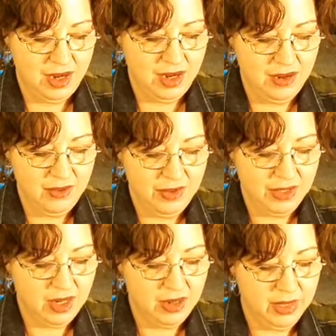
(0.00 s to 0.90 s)
Every
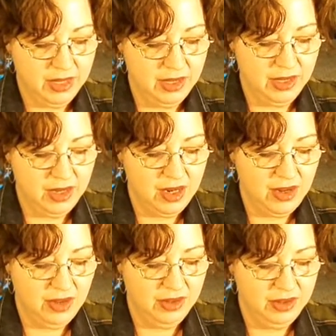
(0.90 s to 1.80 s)
time I take it
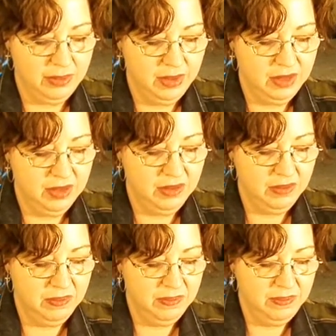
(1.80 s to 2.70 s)
out, this big
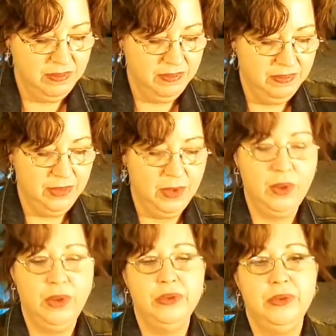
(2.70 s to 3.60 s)

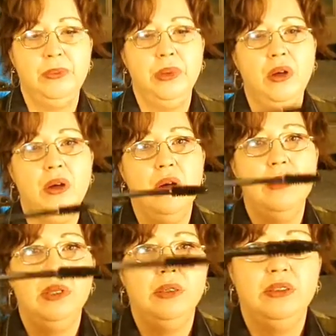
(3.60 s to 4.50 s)
gross
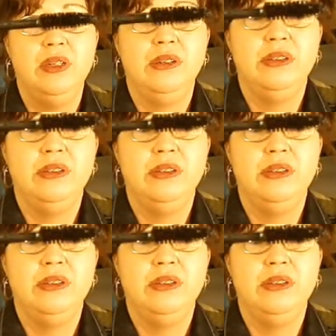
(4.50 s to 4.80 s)
blob, looks like